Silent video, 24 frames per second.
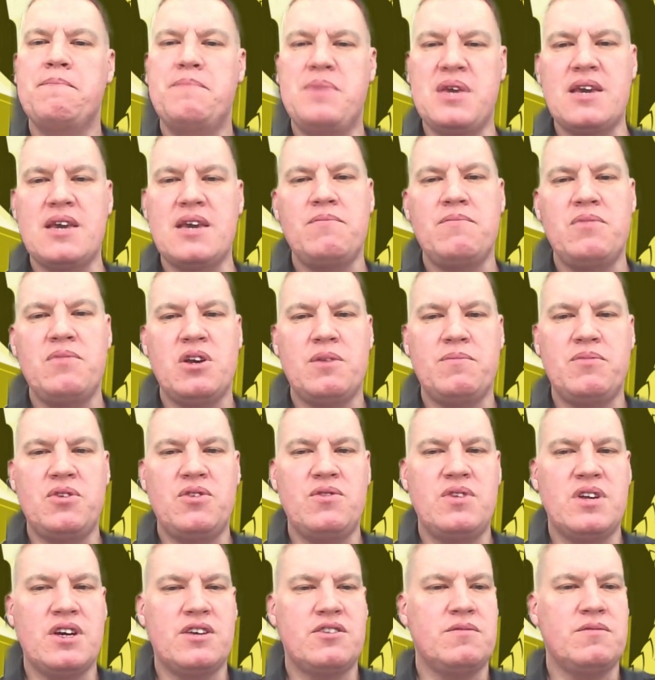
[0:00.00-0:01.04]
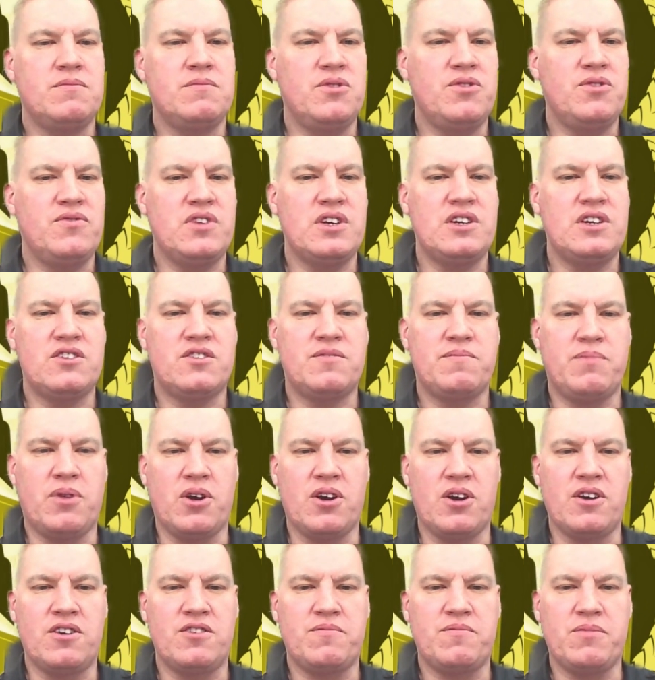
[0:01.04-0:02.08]
BMW doesn't move into
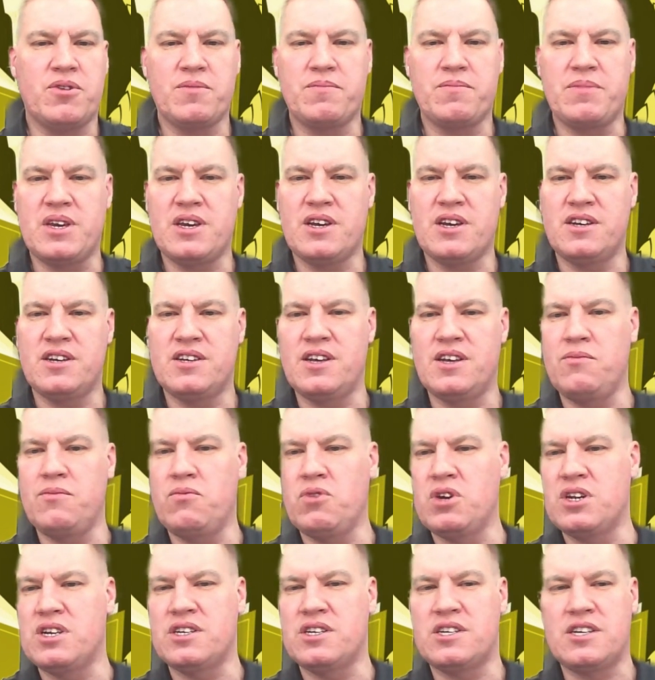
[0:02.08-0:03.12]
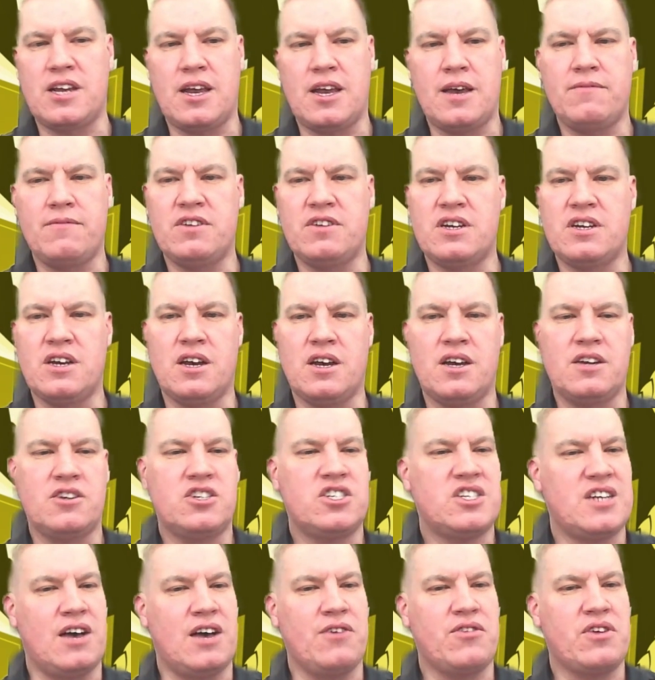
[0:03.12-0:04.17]
Spartanburg because they want to sabotage
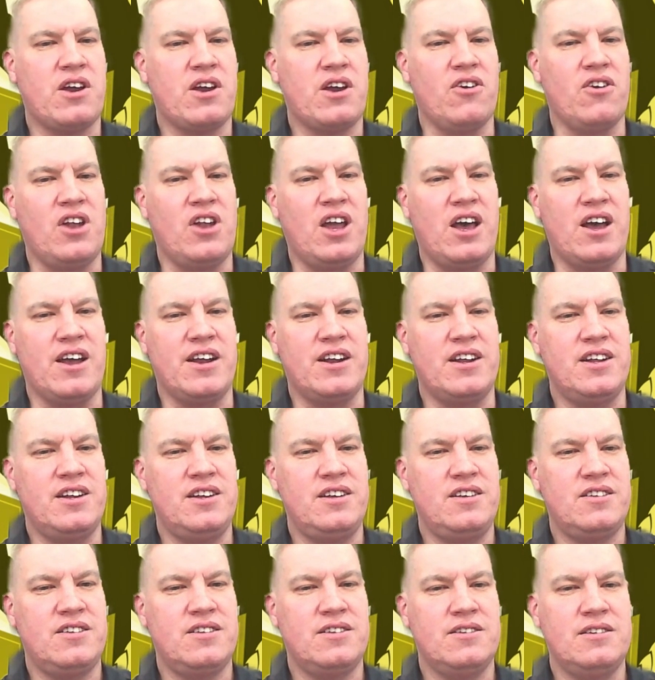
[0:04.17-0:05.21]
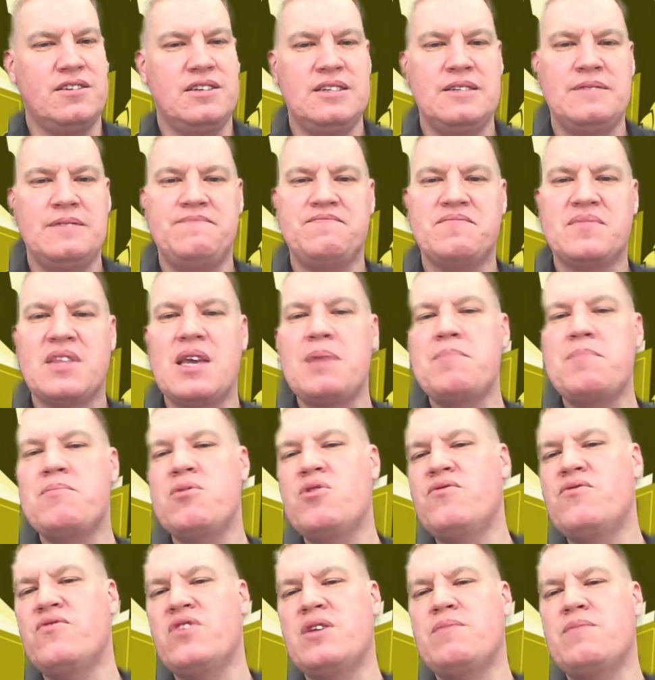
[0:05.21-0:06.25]
South Carolinians. They
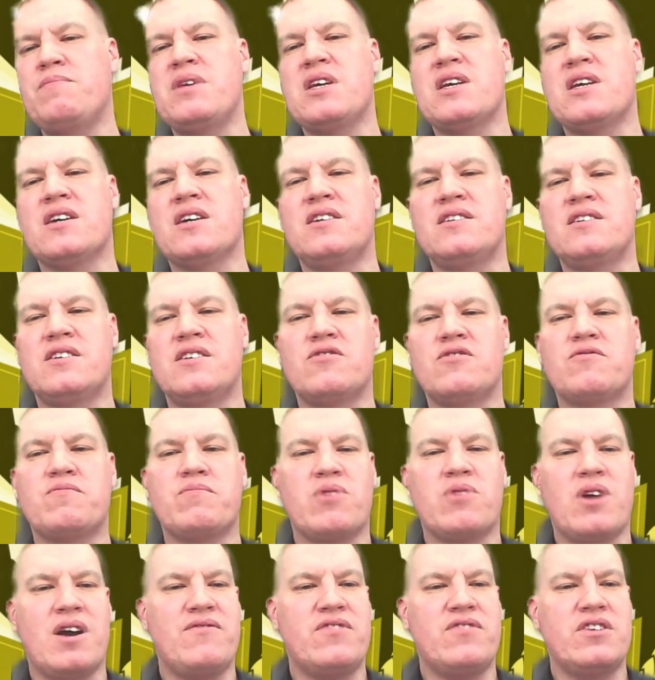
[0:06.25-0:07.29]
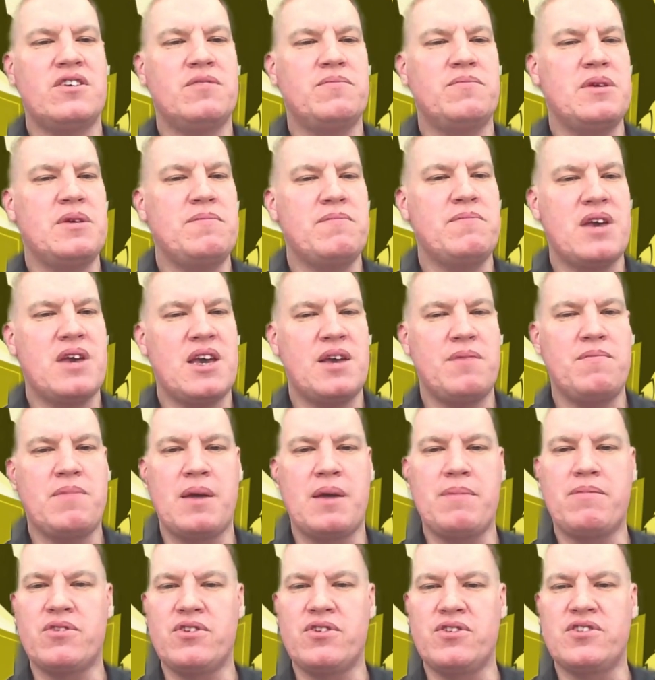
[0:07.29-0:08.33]
move in because there's profit to be made
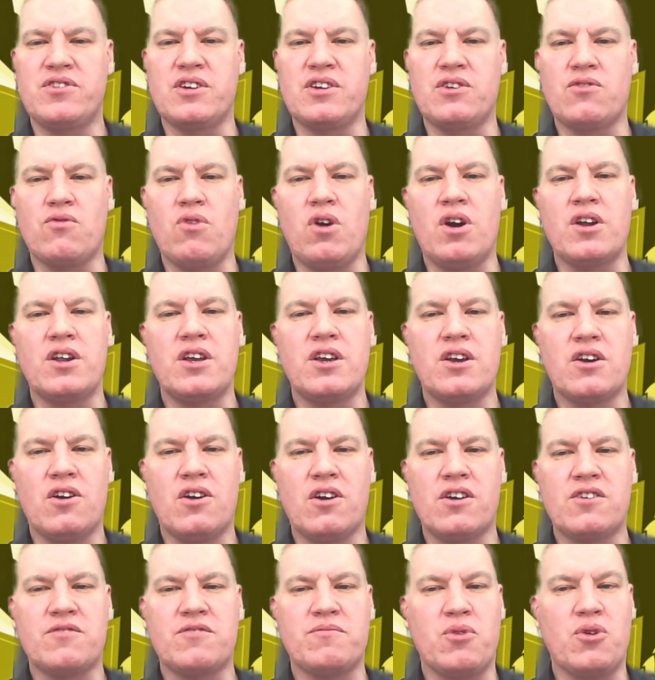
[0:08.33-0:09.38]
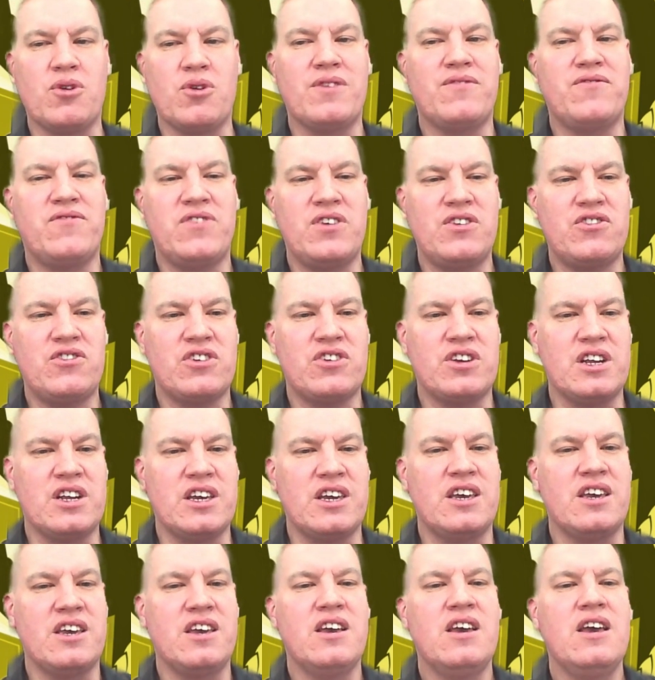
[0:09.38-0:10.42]
by producing quality cars more
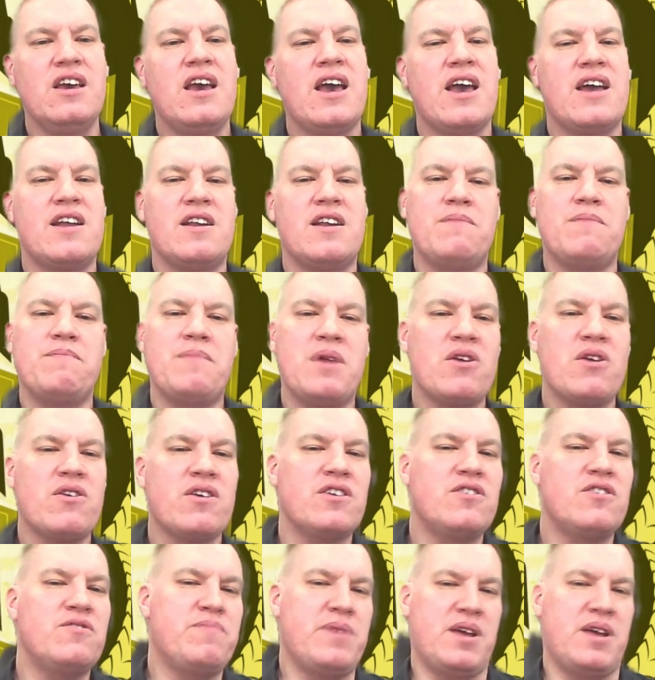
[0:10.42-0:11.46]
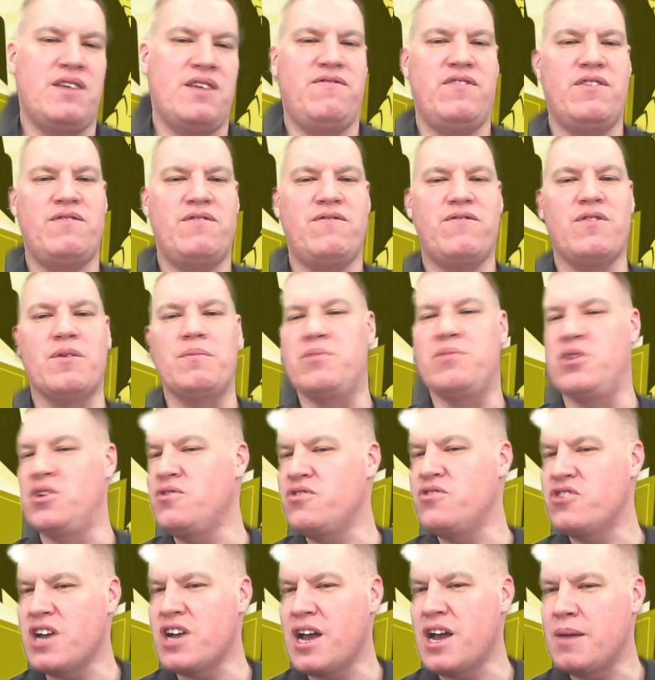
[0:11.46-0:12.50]
efficiently, and Americans benefit from
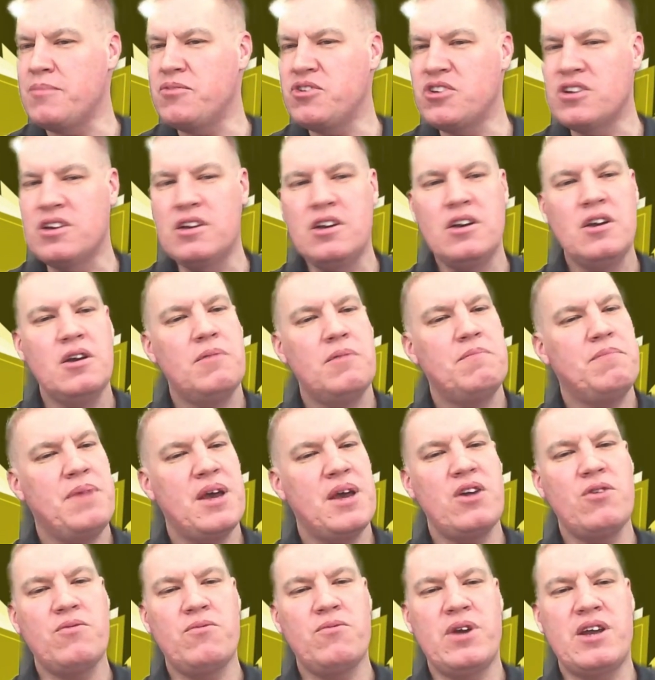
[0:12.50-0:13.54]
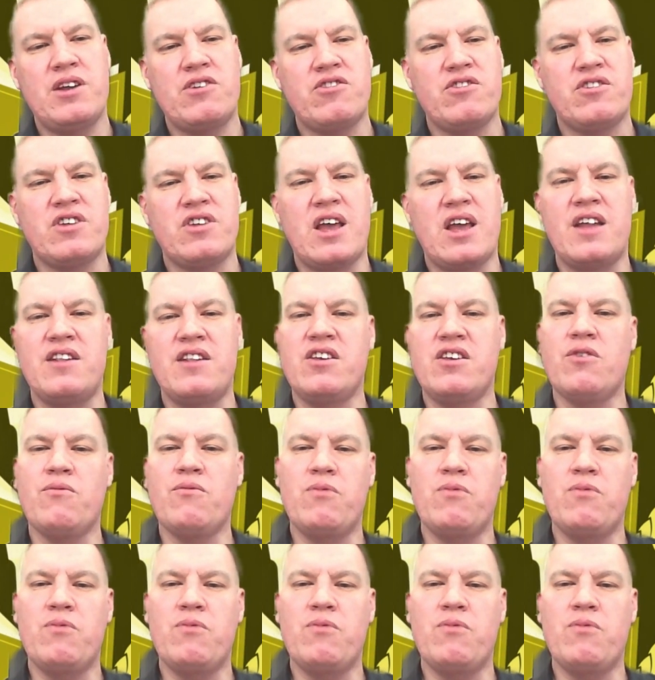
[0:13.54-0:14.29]
new jobs, better wages, and the